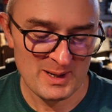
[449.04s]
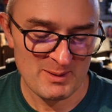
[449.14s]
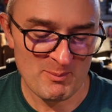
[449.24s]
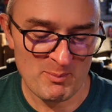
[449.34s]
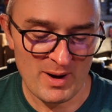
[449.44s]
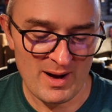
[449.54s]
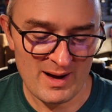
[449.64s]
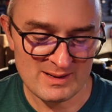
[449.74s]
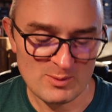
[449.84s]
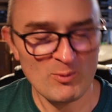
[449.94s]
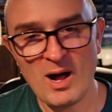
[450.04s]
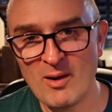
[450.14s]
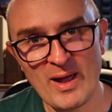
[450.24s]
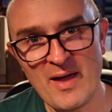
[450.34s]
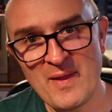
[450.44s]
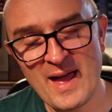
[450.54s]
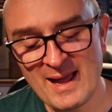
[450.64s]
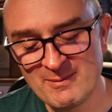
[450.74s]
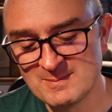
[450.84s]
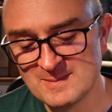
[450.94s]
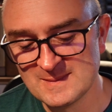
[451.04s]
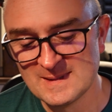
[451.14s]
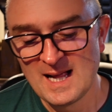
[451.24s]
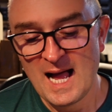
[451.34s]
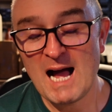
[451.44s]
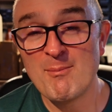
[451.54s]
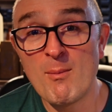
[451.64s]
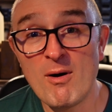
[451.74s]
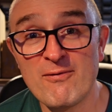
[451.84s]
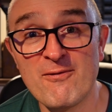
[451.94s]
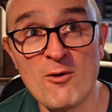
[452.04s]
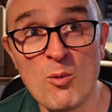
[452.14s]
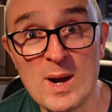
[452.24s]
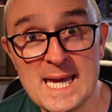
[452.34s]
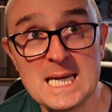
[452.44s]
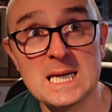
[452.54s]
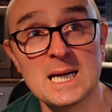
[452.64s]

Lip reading: but I'll get there. I'm off for a week.